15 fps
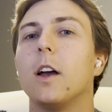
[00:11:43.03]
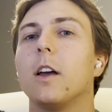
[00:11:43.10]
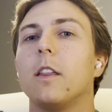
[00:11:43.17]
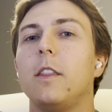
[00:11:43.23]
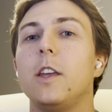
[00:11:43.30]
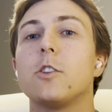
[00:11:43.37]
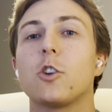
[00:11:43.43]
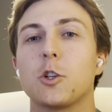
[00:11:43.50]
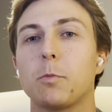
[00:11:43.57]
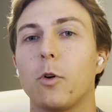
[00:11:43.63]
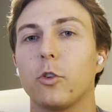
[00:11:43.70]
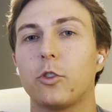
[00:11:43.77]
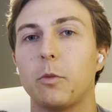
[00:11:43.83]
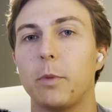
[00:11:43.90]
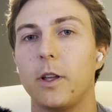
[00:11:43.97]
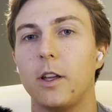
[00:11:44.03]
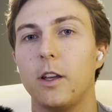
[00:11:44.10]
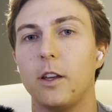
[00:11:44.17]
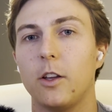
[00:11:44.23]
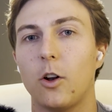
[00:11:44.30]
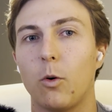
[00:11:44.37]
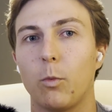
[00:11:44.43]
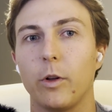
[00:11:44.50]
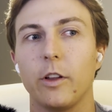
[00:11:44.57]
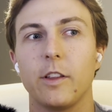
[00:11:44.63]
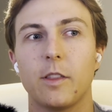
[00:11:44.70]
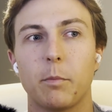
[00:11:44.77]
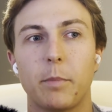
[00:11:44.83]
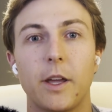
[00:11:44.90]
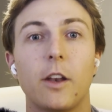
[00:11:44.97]
These are supposed to be, really
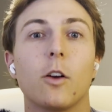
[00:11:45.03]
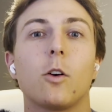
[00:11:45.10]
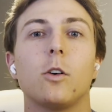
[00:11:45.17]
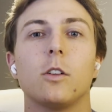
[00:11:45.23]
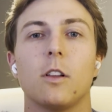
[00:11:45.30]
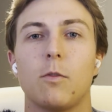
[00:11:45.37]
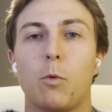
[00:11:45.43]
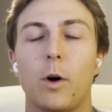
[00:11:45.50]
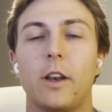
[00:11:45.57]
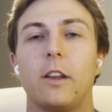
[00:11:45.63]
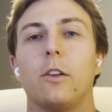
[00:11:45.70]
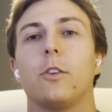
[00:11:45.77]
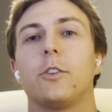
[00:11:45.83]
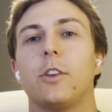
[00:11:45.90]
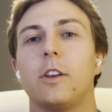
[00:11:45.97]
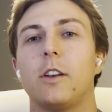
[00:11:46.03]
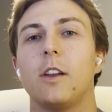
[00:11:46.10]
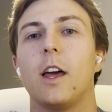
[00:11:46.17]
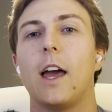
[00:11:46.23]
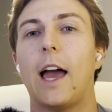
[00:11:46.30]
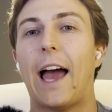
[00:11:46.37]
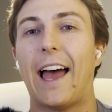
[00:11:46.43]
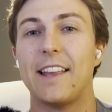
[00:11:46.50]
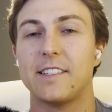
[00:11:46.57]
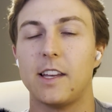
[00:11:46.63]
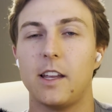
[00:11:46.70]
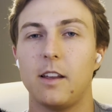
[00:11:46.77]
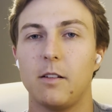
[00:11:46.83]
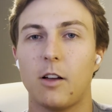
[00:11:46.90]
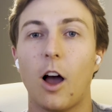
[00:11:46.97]
the pinnacle of what Hilton as
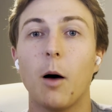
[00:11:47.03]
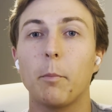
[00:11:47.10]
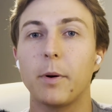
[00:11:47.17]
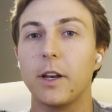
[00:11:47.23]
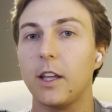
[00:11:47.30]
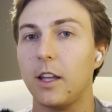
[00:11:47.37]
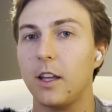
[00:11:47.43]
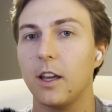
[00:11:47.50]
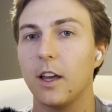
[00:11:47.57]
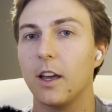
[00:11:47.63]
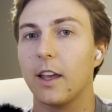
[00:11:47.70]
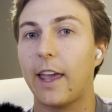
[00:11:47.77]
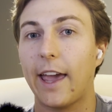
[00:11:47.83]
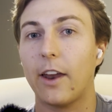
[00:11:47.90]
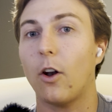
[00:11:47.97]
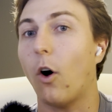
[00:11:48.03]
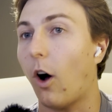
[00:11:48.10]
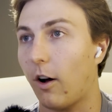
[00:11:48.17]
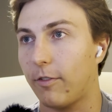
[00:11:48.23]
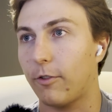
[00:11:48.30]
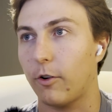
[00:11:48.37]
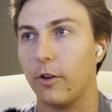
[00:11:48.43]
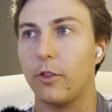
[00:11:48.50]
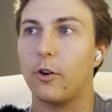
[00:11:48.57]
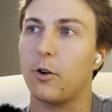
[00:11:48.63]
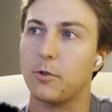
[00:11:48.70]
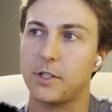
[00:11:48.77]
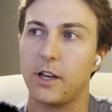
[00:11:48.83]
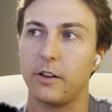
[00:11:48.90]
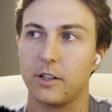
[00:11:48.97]
a company can offer in their
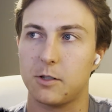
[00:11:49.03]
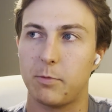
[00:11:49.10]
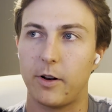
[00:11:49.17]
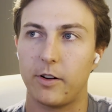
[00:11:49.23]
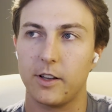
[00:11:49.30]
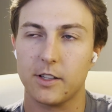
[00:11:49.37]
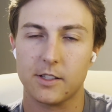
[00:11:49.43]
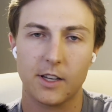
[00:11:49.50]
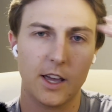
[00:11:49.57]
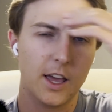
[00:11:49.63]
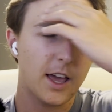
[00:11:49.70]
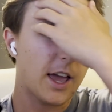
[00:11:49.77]
hotel experience.